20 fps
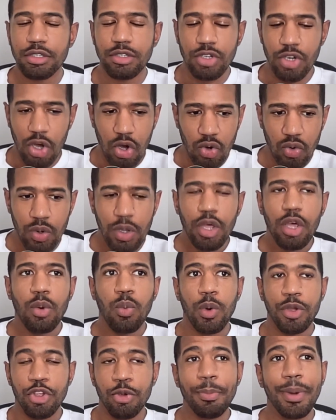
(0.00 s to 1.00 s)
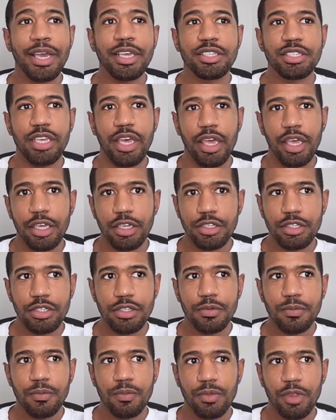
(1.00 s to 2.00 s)
No. What you might say is,
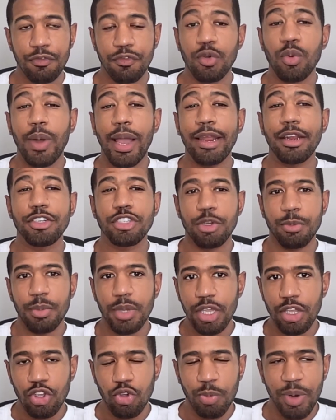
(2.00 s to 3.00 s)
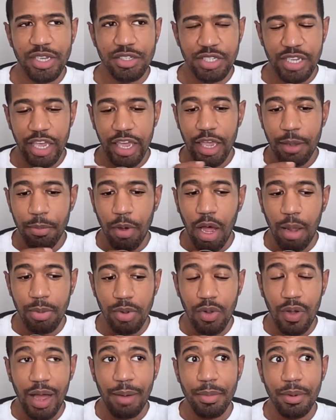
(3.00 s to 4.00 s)
if you ran into me, you might say, "Hey,
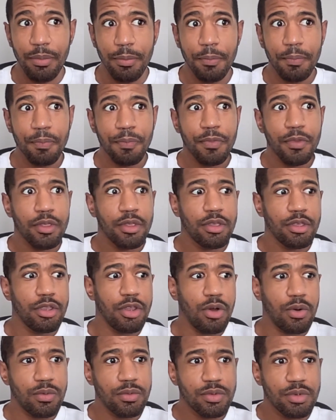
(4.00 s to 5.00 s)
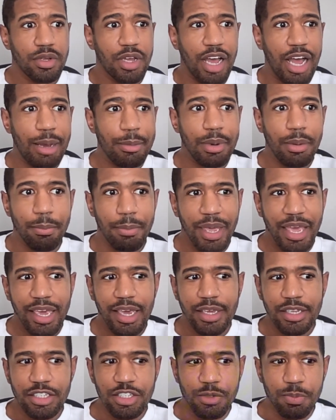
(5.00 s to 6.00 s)
Pablo, I'm
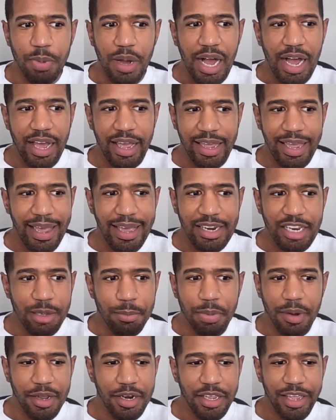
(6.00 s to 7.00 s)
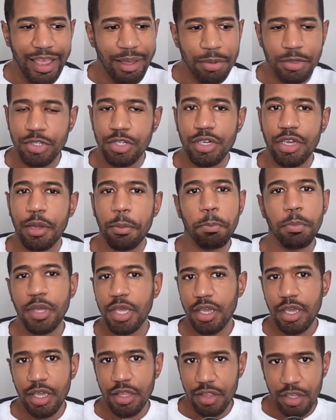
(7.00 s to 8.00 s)
amazed by anybody able to
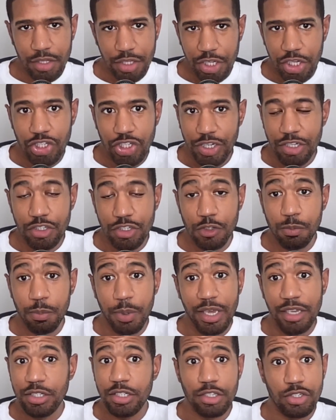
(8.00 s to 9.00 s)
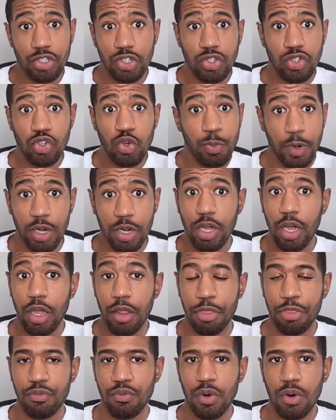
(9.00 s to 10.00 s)
compete in the lead gen space. It's super
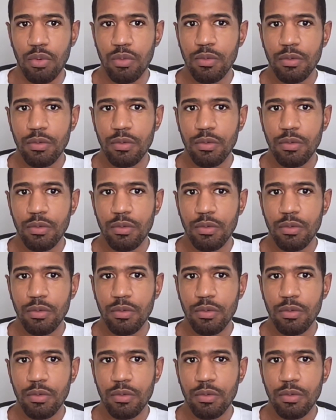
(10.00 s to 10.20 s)
cutthroat."